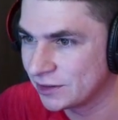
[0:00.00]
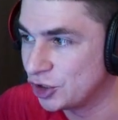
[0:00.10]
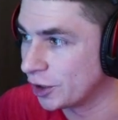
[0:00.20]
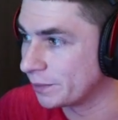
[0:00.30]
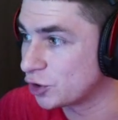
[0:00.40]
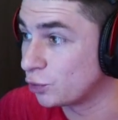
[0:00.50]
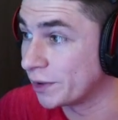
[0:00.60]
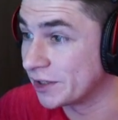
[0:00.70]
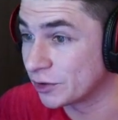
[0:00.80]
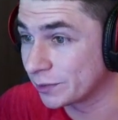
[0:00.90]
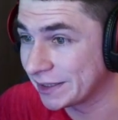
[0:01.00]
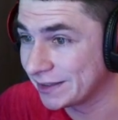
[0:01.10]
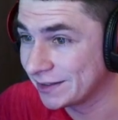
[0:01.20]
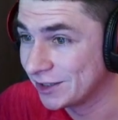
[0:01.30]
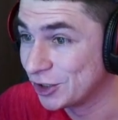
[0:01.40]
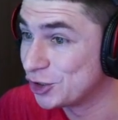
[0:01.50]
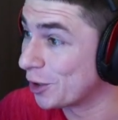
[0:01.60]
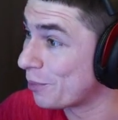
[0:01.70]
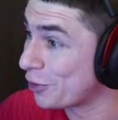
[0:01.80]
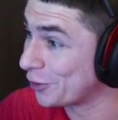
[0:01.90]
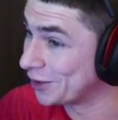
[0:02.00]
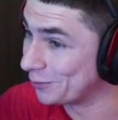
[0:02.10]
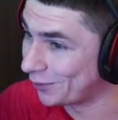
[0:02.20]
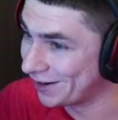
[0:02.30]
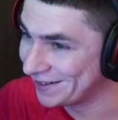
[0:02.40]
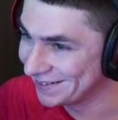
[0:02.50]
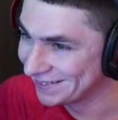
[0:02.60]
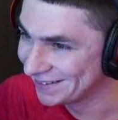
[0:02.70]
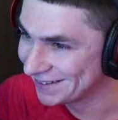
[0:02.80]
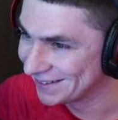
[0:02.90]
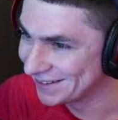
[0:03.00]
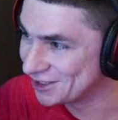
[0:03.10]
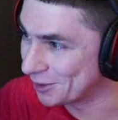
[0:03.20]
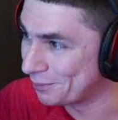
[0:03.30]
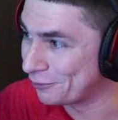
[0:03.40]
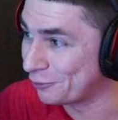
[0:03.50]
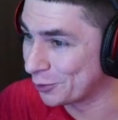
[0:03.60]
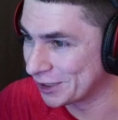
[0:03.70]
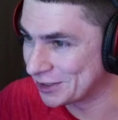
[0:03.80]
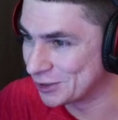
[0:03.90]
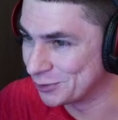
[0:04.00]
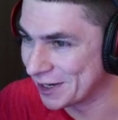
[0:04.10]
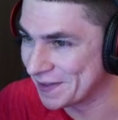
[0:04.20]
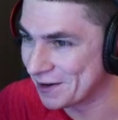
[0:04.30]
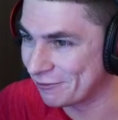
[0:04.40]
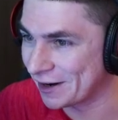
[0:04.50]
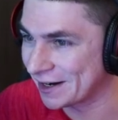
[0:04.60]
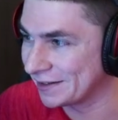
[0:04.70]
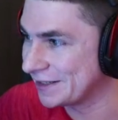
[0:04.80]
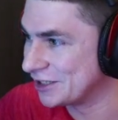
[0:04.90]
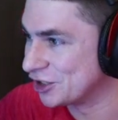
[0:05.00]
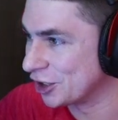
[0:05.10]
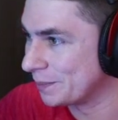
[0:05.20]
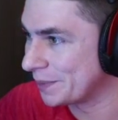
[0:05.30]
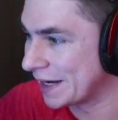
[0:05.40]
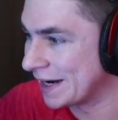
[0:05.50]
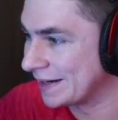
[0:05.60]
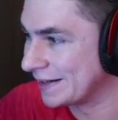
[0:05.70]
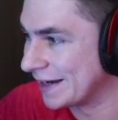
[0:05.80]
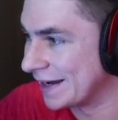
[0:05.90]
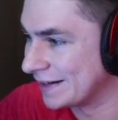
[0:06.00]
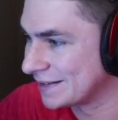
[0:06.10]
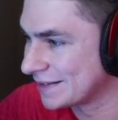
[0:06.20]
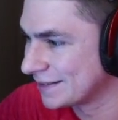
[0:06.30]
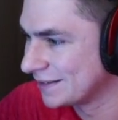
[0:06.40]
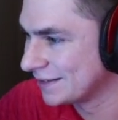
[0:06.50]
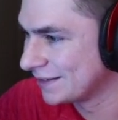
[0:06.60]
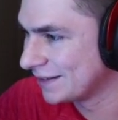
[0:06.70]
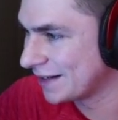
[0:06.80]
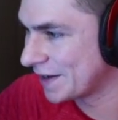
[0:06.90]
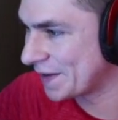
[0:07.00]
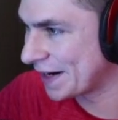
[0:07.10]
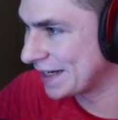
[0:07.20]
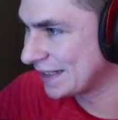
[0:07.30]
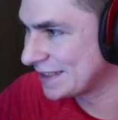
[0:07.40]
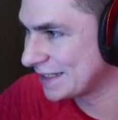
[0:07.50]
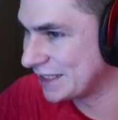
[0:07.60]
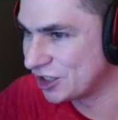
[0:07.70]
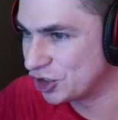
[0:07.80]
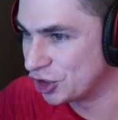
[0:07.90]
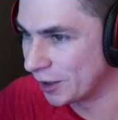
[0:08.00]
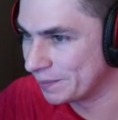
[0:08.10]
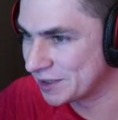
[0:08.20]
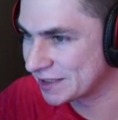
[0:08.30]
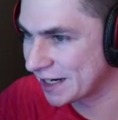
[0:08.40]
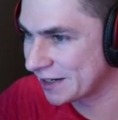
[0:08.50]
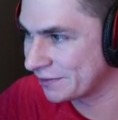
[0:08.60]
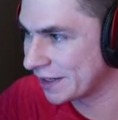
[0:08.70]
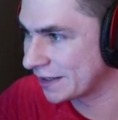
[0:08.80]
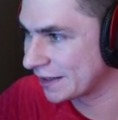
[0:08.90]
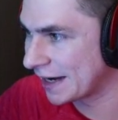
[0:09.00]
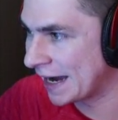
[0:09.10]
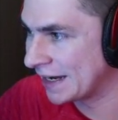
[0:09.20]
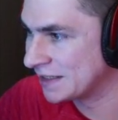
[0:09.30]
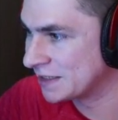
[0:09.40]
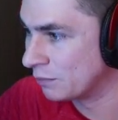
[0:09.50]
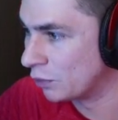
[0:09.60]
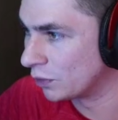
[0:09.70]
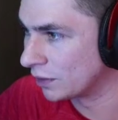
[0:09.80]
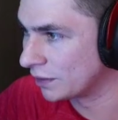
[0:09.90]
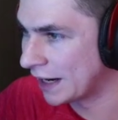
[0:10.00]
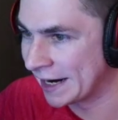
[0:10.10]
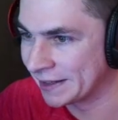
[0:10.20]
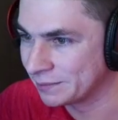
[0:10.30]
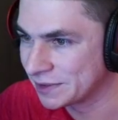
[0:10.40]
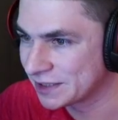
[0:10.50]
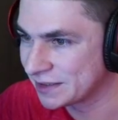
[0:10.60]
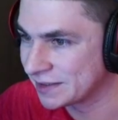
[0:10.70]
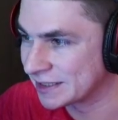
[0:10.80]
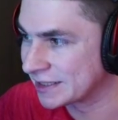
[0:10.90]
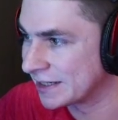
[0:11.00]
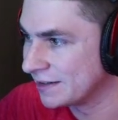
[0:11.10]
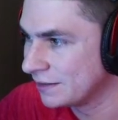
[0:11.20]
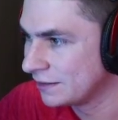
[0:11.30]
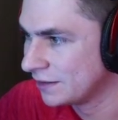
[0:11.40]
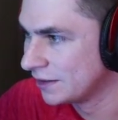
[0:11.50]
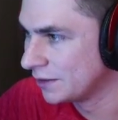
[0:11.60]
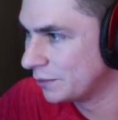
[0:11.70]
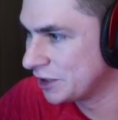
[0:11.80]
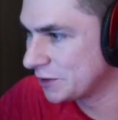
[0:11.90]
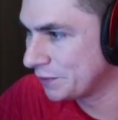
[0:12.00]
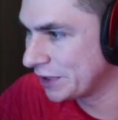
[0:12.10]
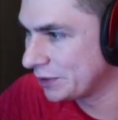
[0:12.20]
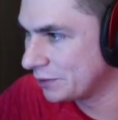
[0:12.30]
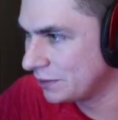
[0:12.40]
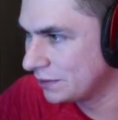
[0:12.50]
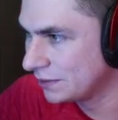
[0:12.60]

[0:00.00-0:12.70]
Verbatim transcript: Jump 23, Jump 31, Jump 42, and then finally Jump 88. And then I guess each jump just kind of like adds more items to the skin, which is pretty cool.